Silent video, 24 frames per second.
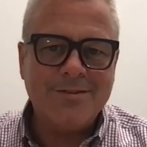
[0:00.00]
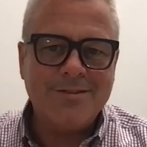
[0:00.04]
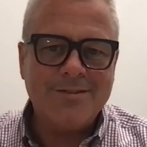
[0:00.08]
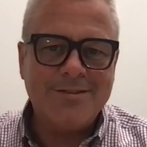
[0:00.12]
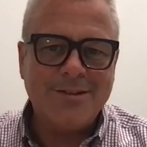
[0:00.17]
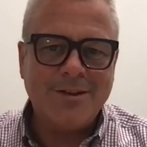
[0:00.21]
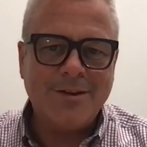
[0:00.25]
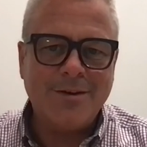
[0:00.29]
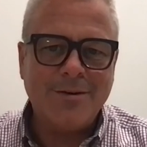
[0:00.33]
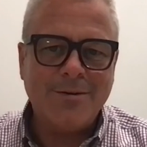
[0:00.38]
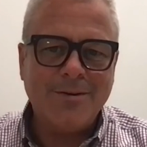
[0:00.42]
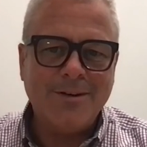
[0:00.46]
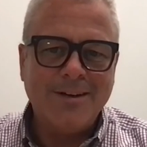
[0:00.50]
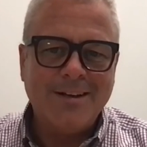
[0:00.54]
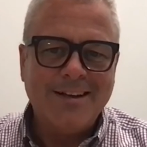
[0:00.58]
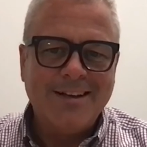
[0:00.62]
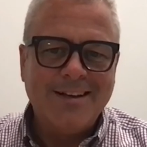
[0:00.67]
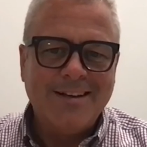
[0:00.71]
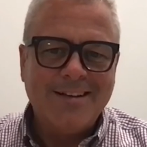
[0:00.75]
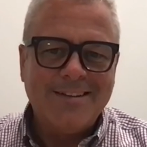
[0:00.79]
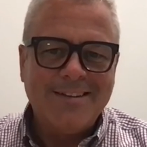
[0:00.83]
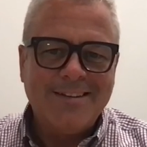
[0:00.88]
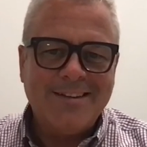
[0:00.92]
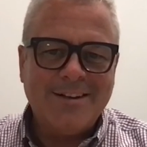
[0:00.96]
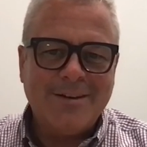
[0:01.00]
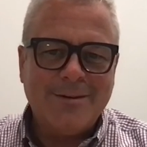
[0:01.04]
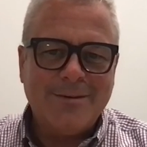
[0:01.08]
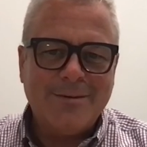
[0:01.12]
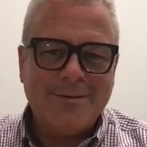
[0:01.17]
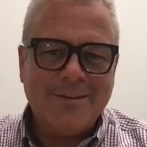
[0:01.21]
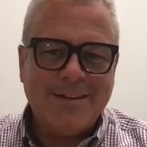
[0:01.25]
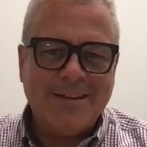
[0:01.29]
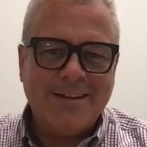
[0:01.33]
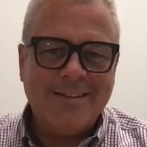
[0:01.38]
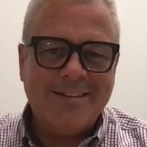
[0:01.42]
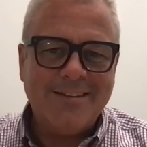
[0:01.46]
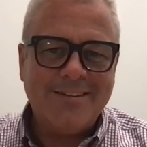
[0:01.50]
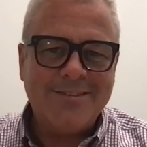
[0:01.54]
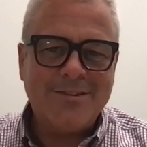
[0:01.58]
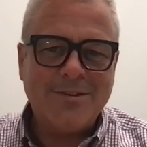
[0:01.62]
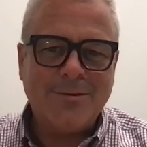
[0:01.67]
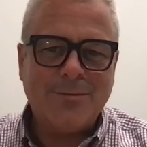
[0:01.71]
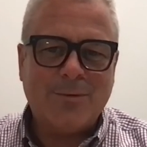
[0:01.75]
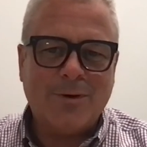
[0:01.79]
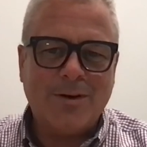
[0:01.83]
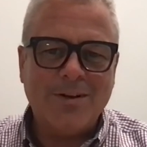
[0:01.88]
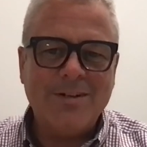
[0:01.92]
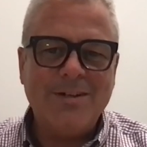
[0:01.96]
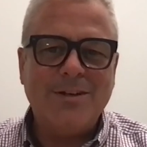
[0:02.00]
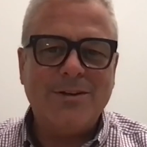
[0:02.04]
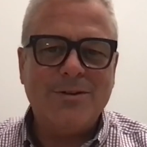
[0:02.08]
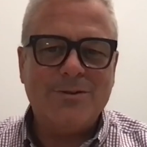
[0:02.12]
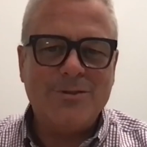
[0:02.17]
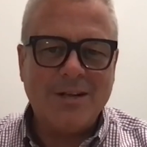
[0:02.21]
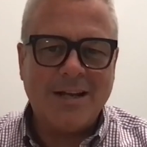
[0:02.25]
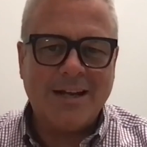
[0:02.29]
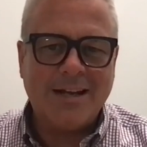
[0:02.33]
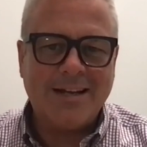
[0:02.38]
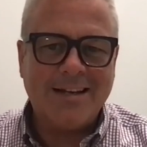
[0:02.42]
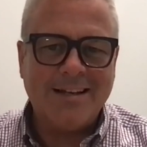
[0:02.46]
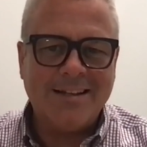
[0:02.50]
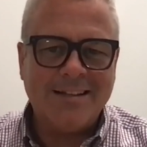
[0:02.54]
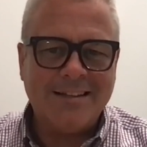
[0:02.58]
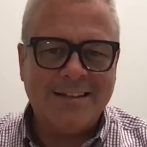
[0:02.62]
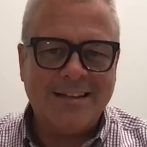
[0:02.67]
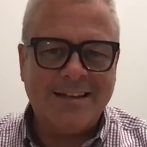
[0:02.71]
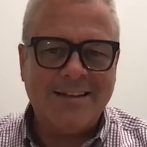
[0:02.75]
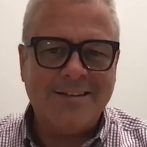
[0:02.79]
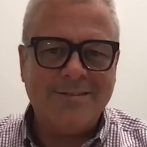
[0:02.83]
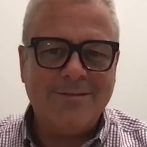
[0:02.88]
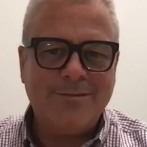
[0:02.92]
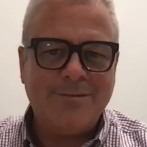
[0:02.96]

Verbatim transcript: So, you know, there's a one year check in that